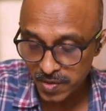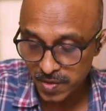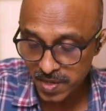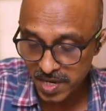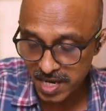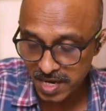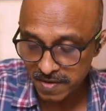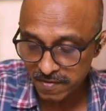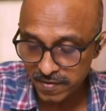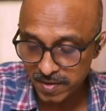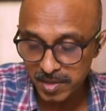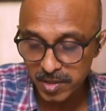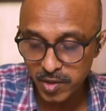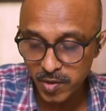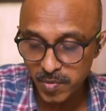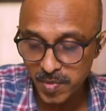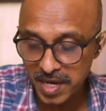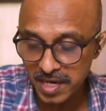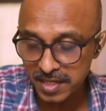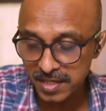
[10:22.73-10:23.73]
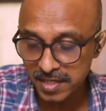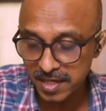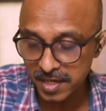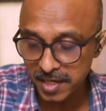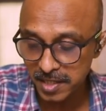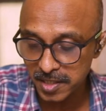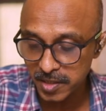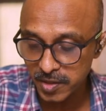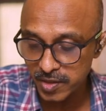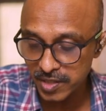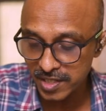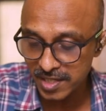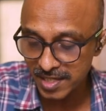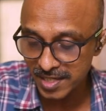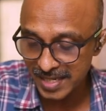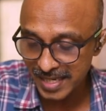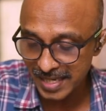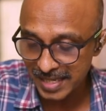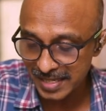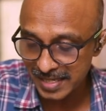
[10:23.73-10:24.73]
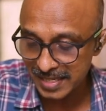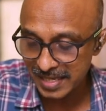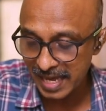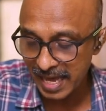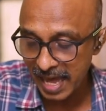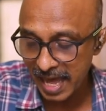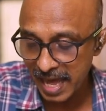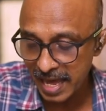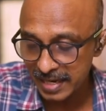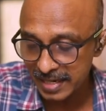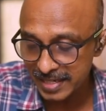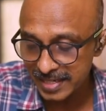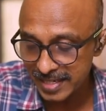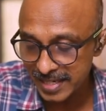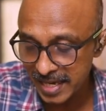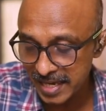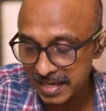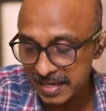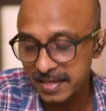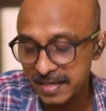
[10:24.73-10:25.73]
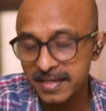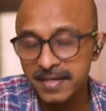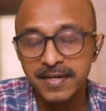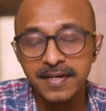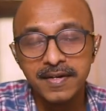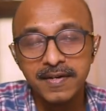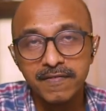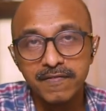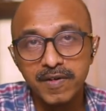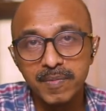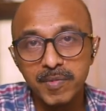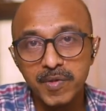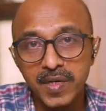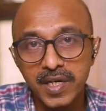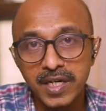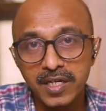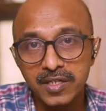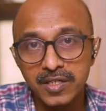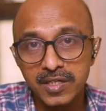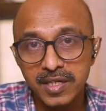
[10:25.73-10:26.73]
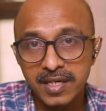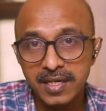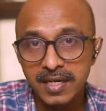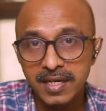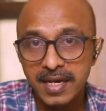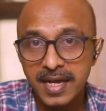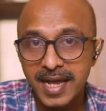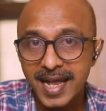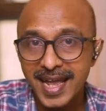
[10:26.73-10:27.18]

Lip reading: 3 from the domain is connected to 6 and 10 from the range.